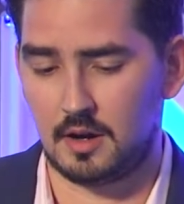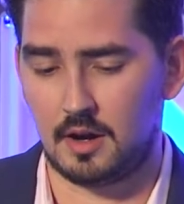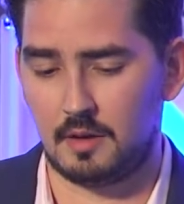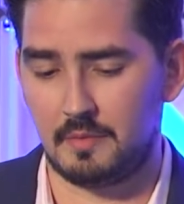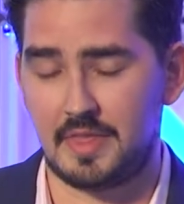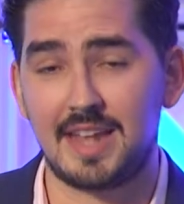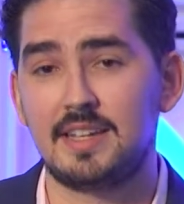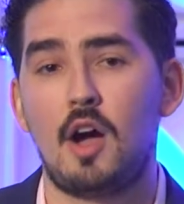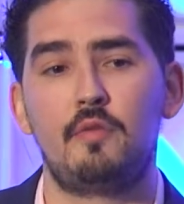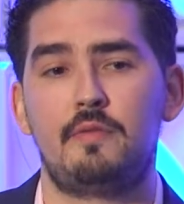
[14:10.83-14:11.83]

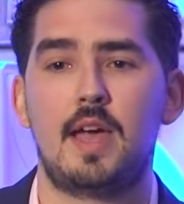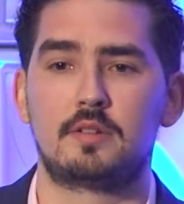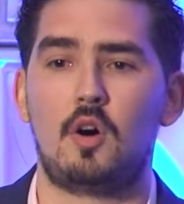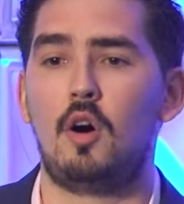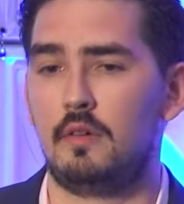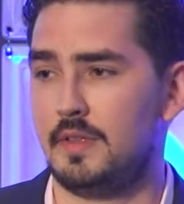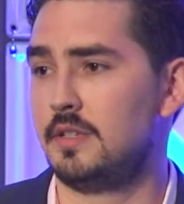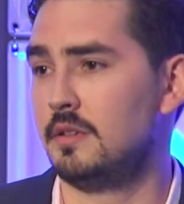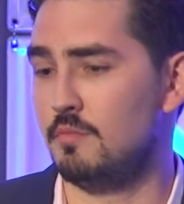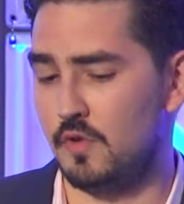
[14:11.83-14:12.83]
That's how fast all of
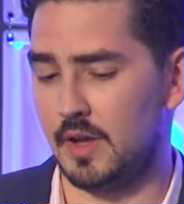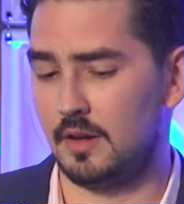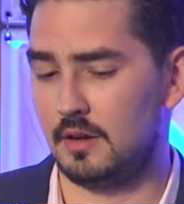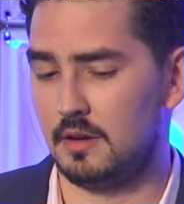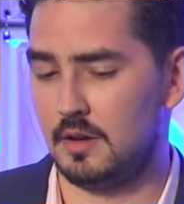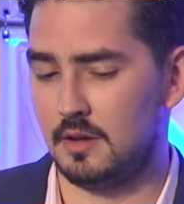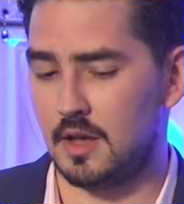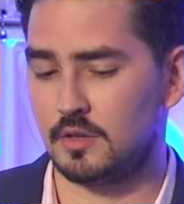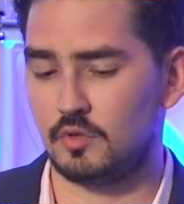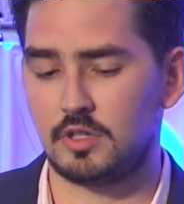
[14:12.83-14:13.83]
this is moving.
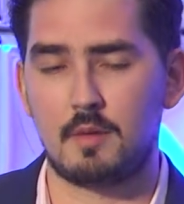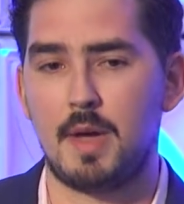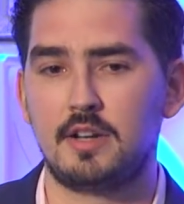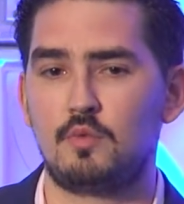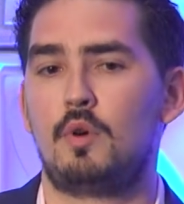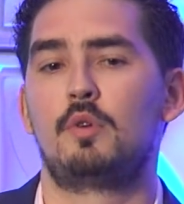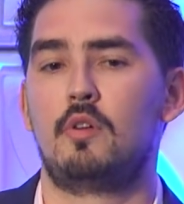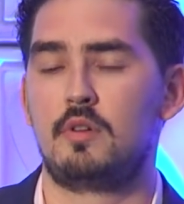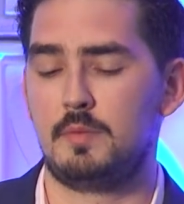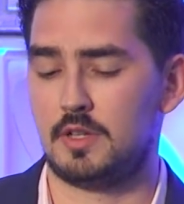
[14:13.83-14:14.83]
And so just imagine what we're
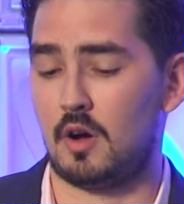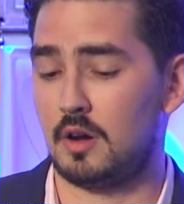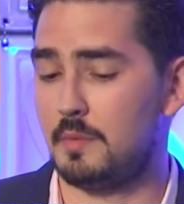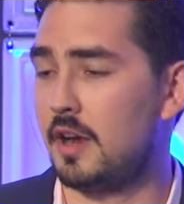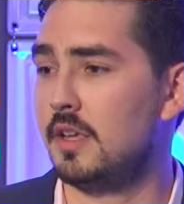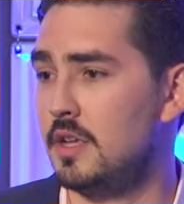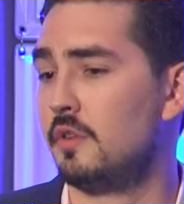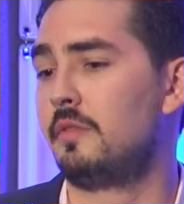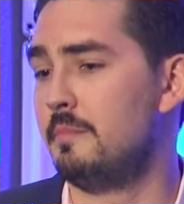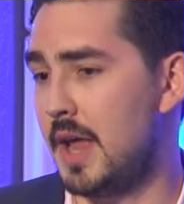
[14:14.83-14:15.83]
going to be talking about a
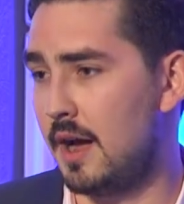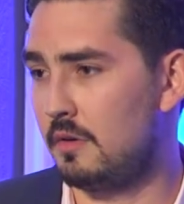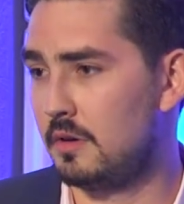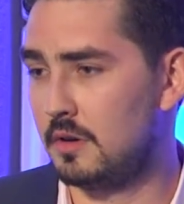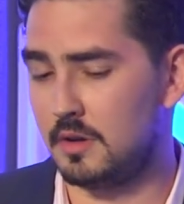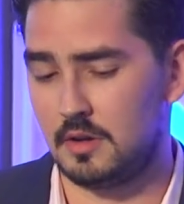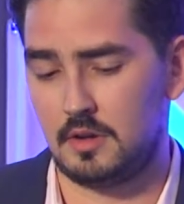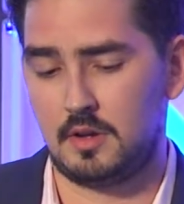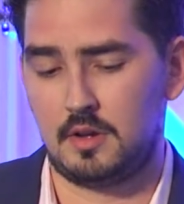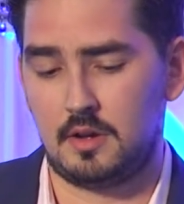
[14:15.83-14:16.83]
year from
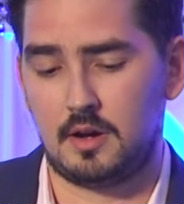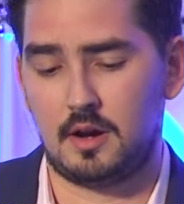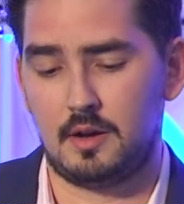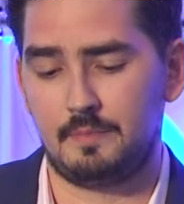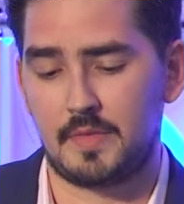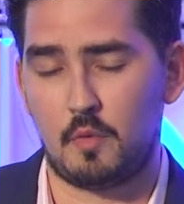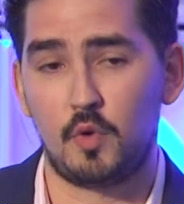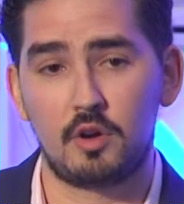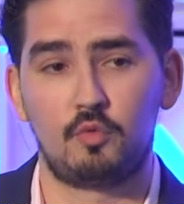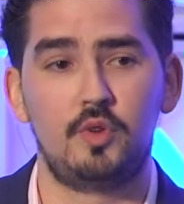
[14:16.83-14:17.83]
now.
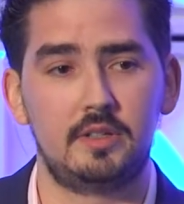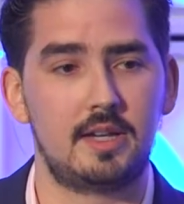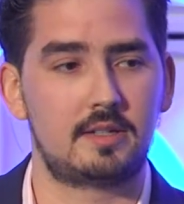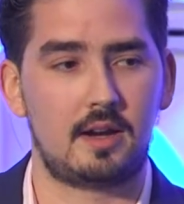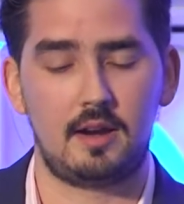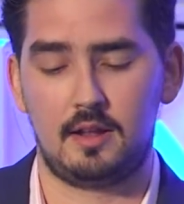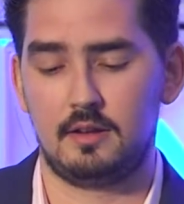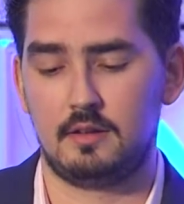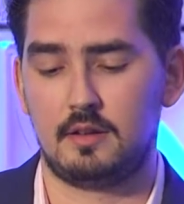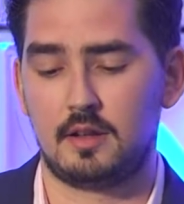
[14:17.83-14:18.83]
We are really
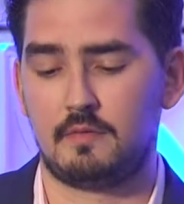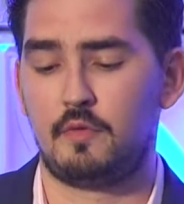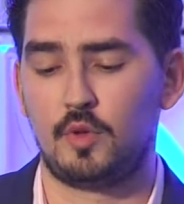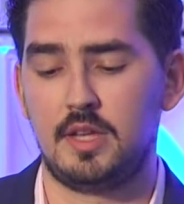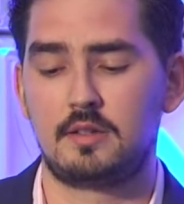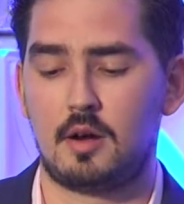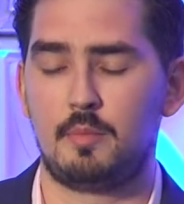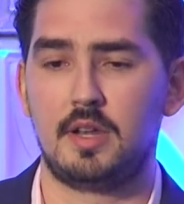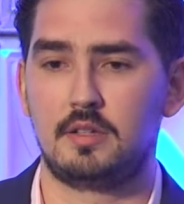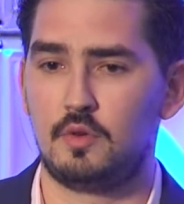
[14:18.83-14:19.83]
excited for these
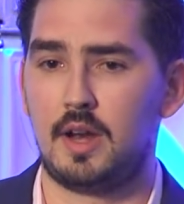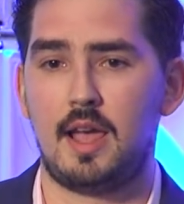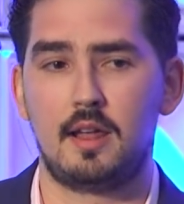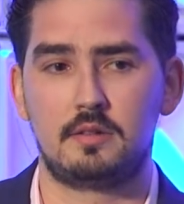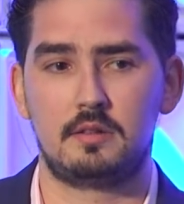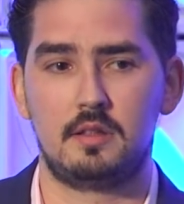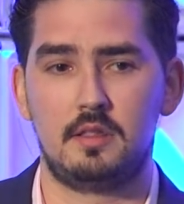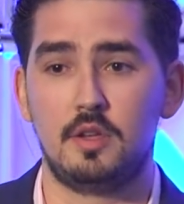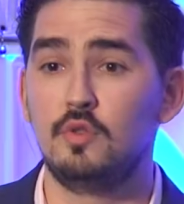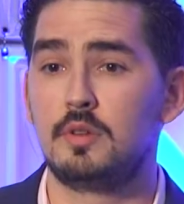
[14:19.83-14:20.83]
companies to enhance
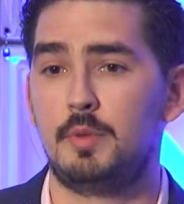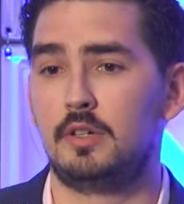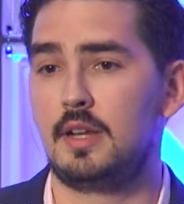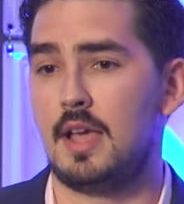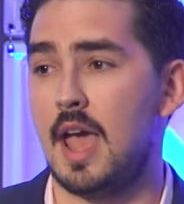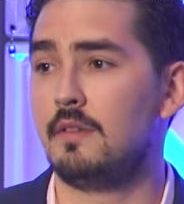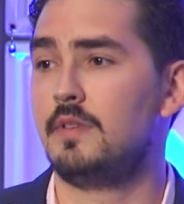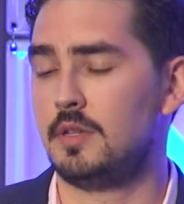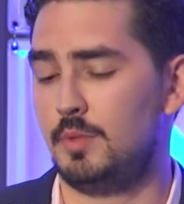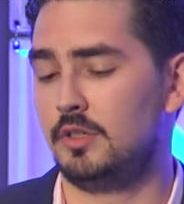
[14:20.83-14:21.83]
the usability and
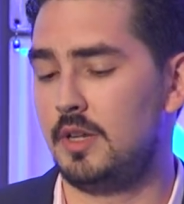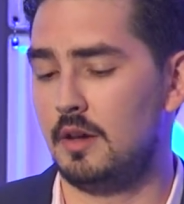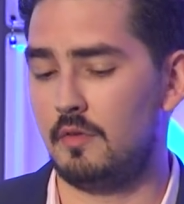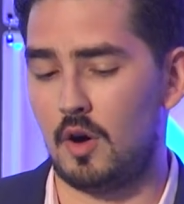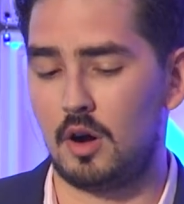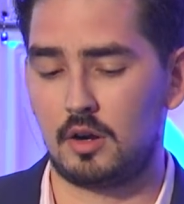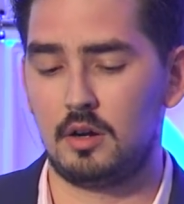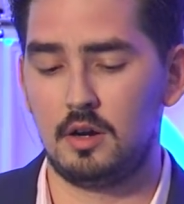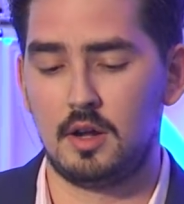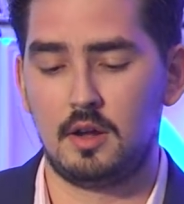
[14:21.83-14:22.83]
visibility of
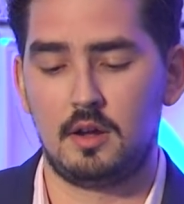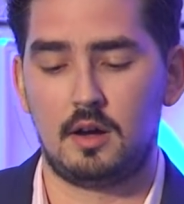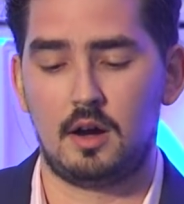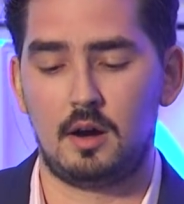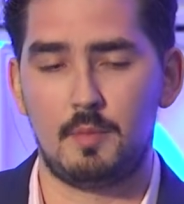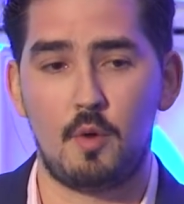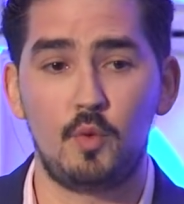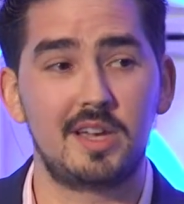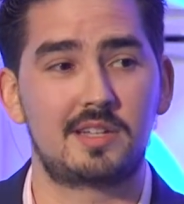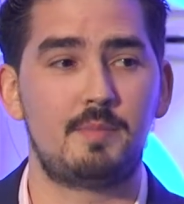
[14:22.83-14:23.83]
Augur,
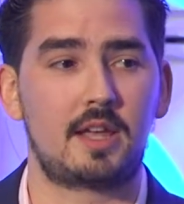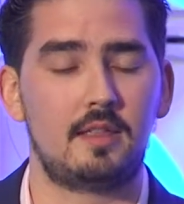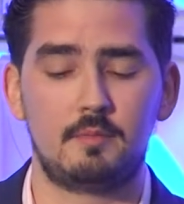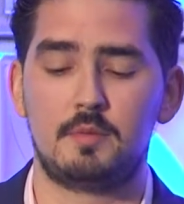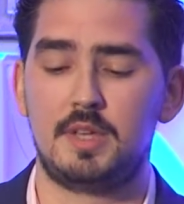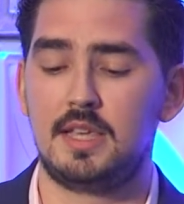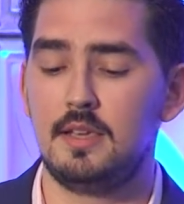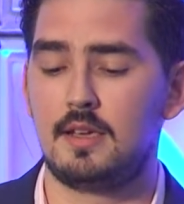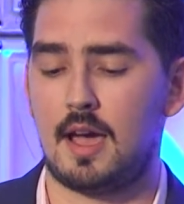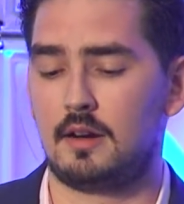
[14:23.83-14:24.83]
and we expect them to be
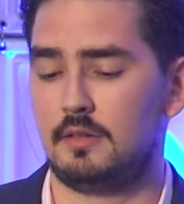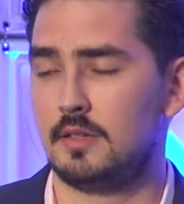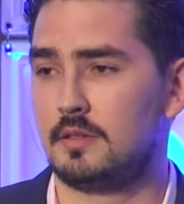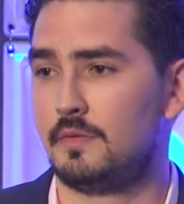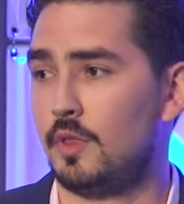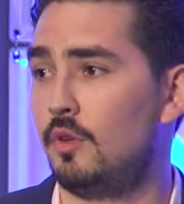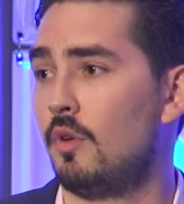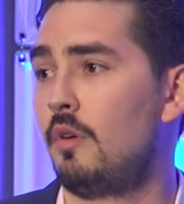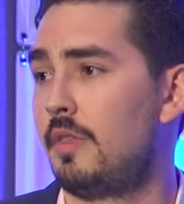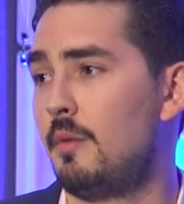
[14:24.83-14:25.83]
key catalysts for the
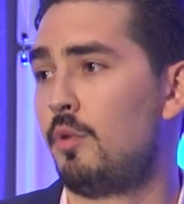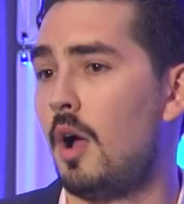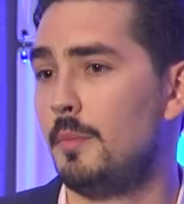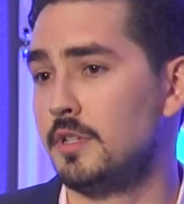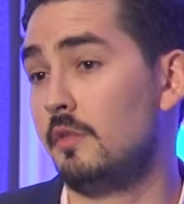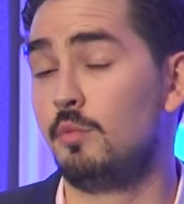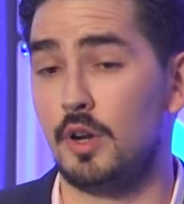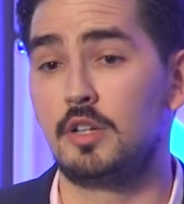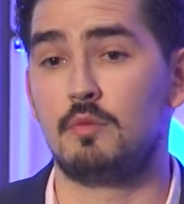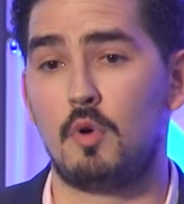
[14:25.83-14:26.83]
growth and promise of
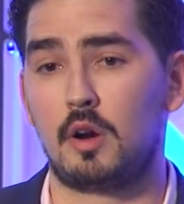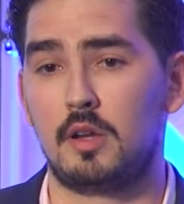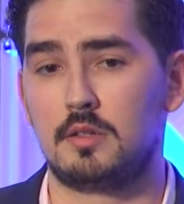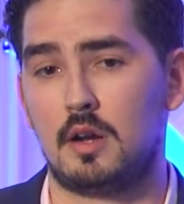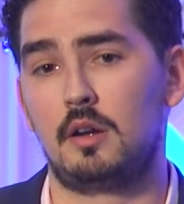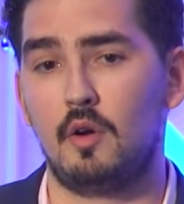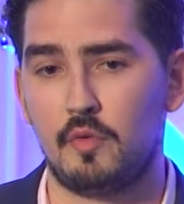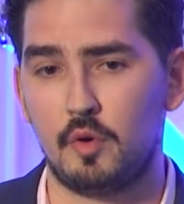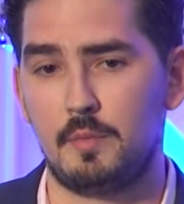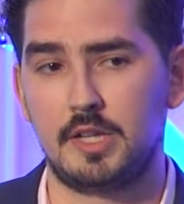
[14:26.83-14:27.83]
prediction markets on a
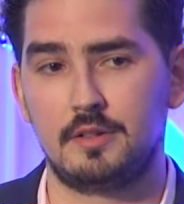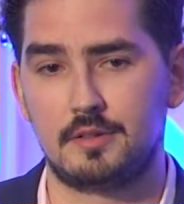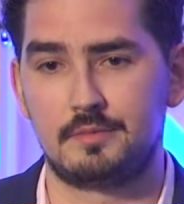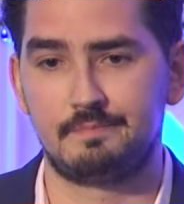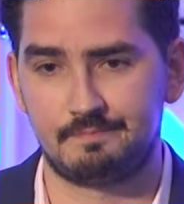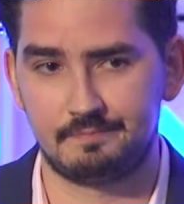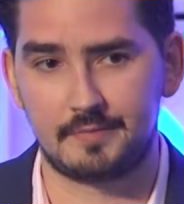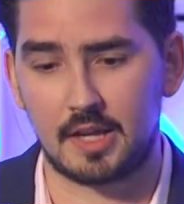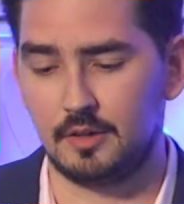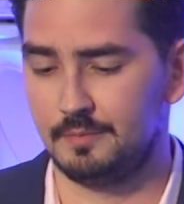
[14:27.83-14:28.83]
go-forward basis.
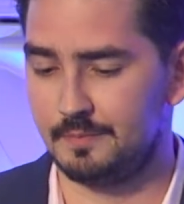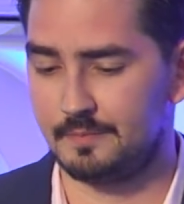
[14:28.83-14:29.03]
Thank you.